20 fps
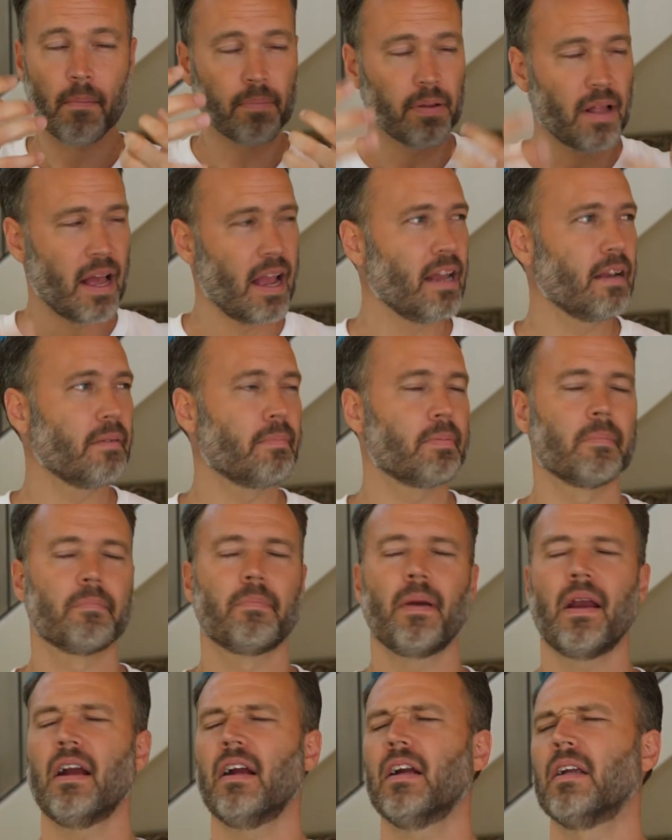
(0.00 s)
planned,
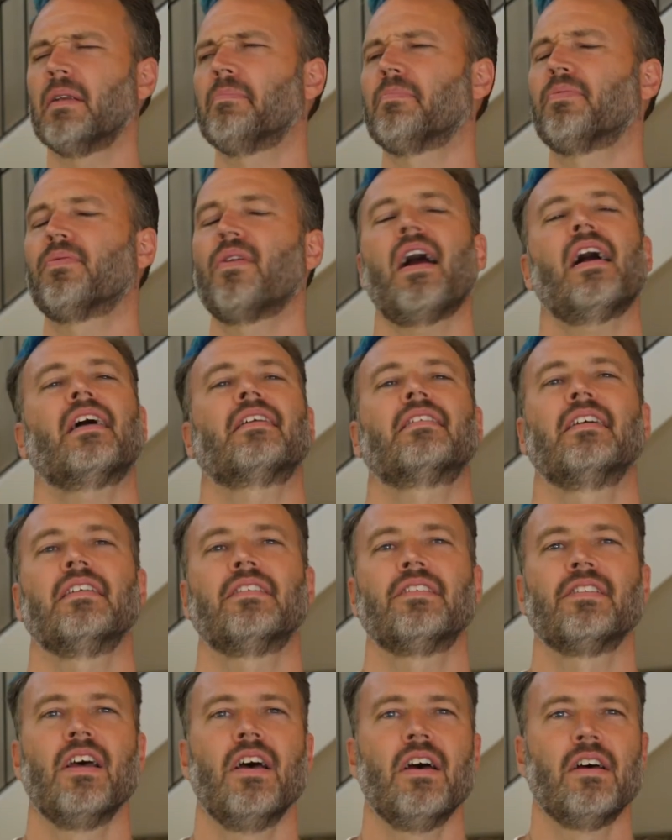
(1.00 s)
prepared,
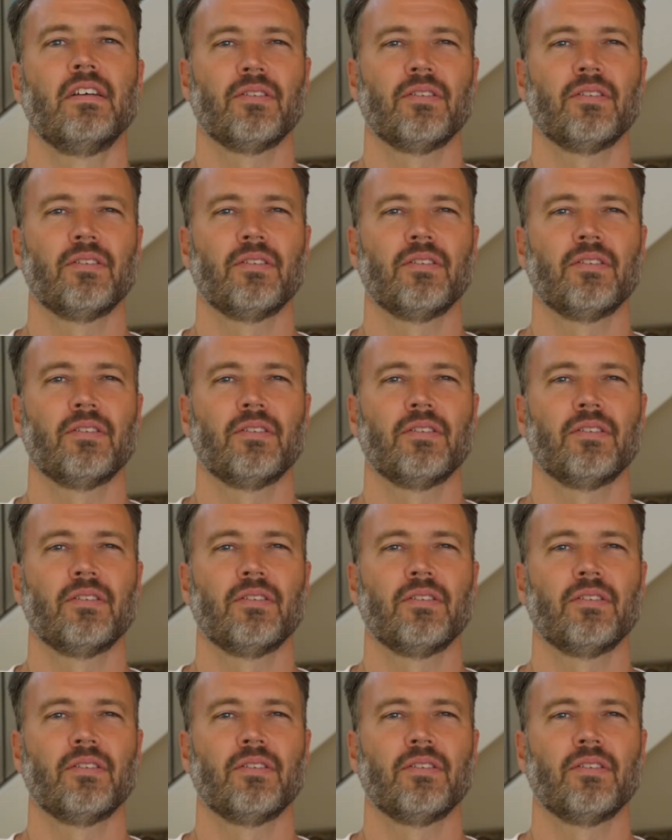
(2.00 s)
practice,